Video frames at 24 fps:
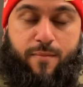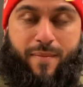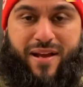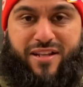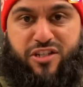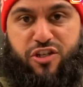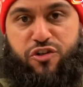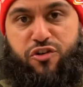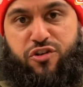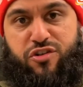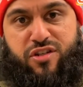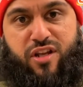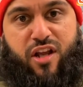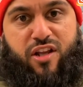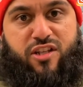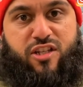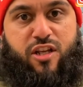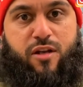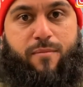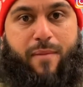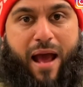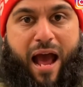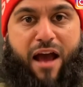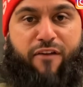The
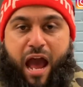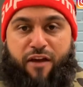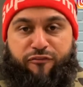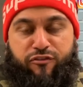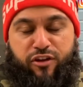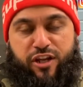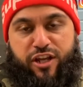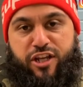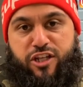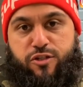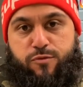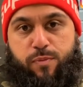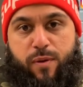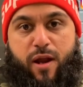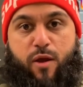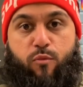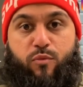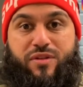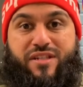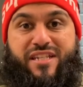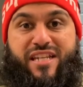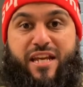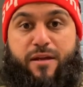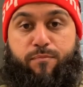Messenger after each prayer
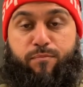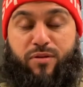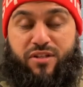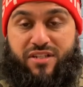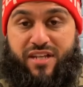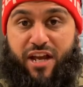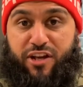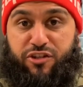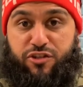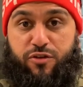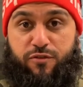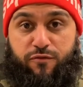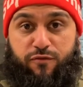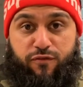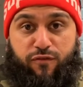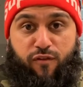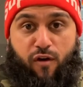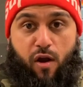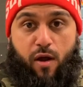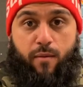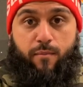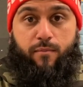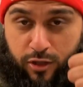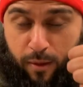would seek protection
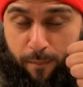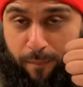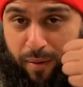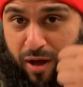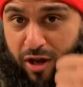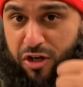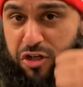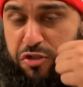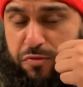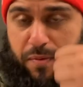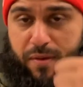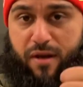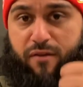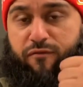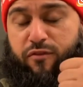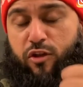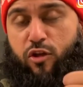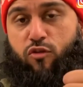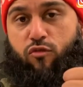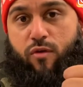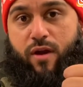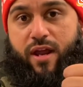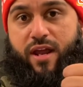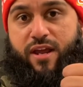from the punishment of the
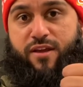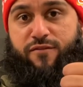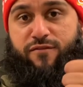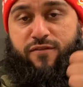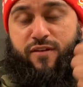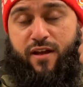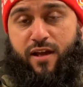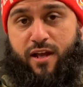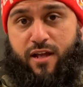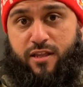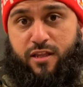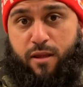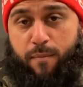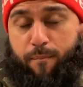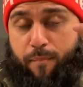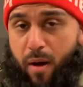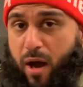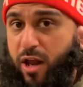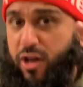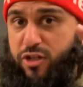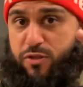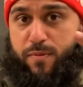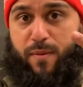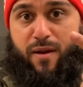grave, the
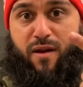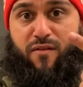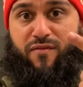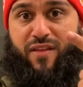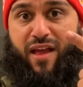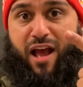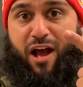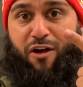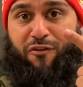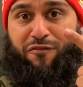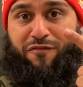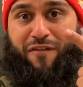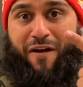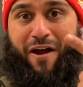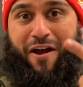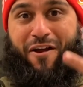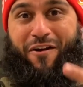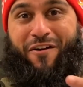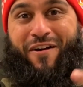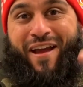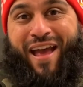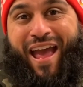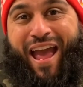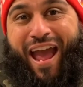punishment of the
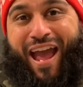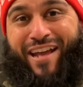hellfire,